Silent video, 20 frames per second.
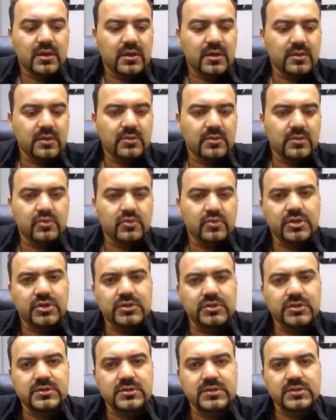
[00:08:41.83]

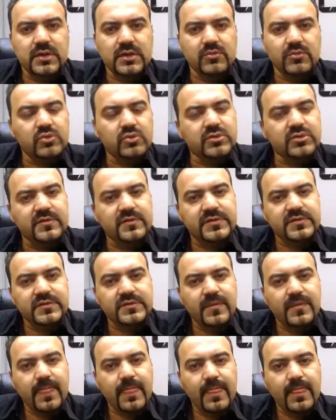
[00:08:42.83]
notions and
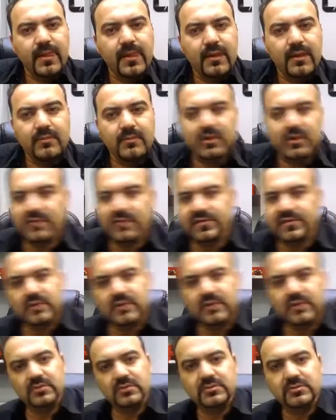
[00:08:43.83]
motives. But if they
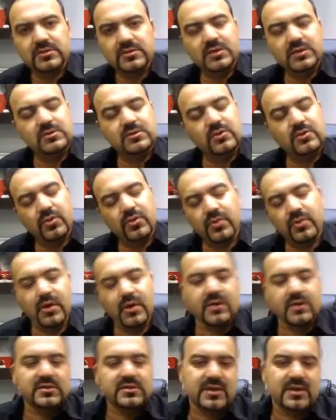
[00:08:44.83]
don't, then you're
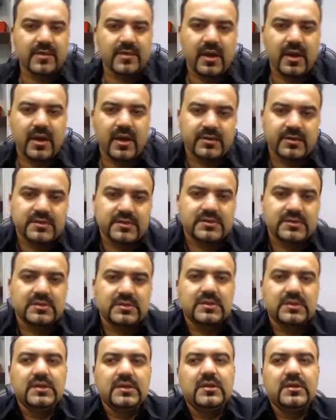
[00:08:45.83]
wrong, Sam Harris.
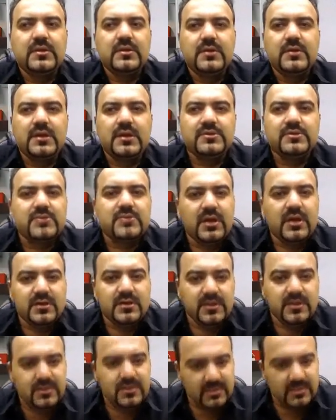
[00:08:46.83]
As I
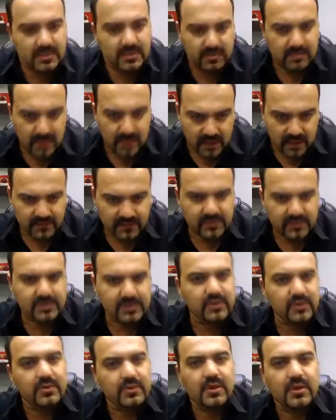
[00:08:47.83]
think, in my view,
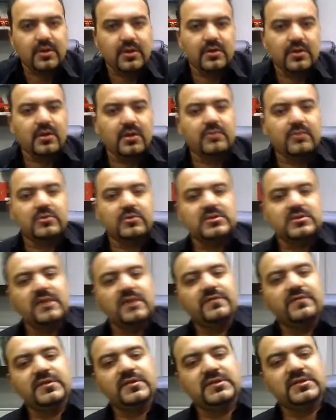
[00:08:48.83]
you're wrong on almost
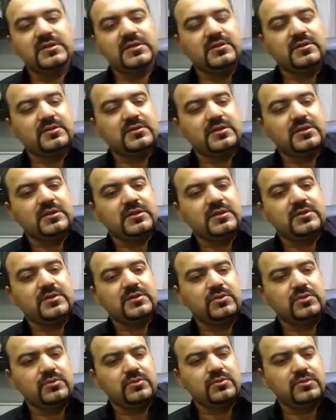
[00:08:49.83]
every single thing that
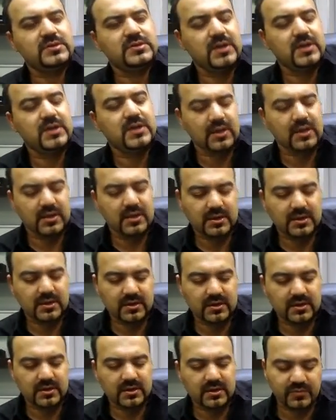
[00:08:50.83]
you say and
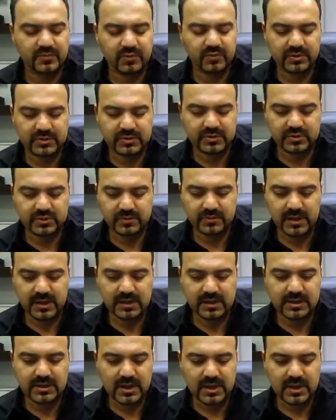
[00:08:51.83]
every point that you make.